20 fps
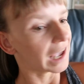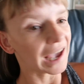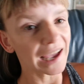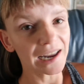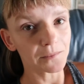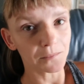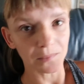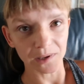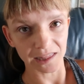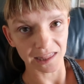
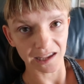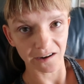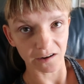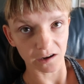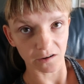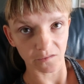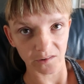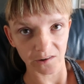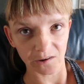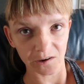hadn't been there
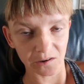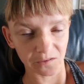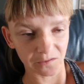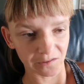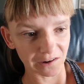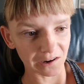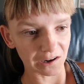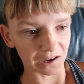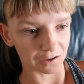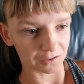in a very
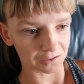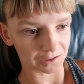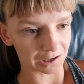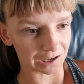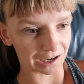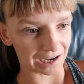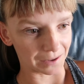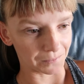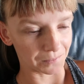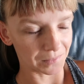very long
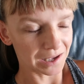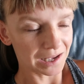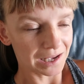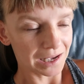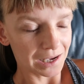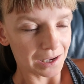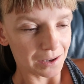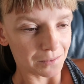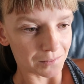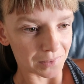time
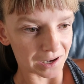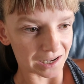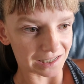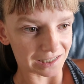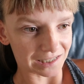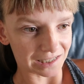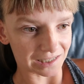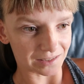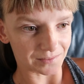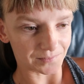
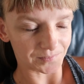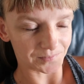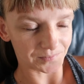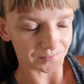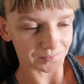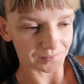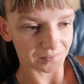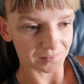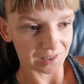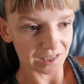but
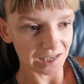um,